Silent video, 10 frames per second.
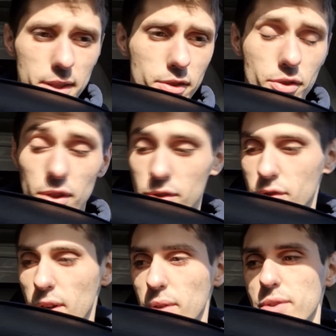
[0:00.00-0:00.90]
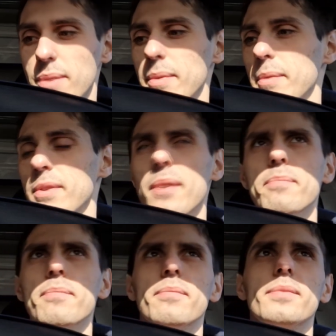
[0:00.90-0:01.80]
Just a struggle sometimes.
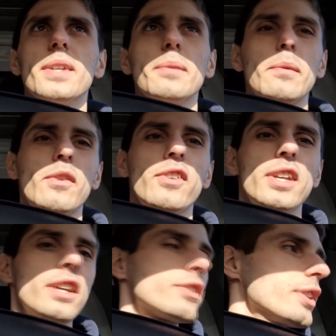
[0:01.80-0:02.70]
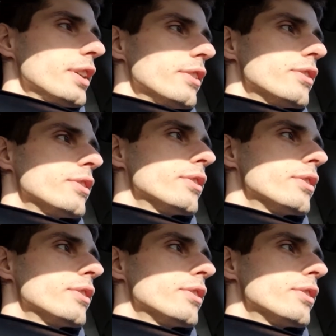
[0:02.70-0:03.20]
Sometimes I think exchange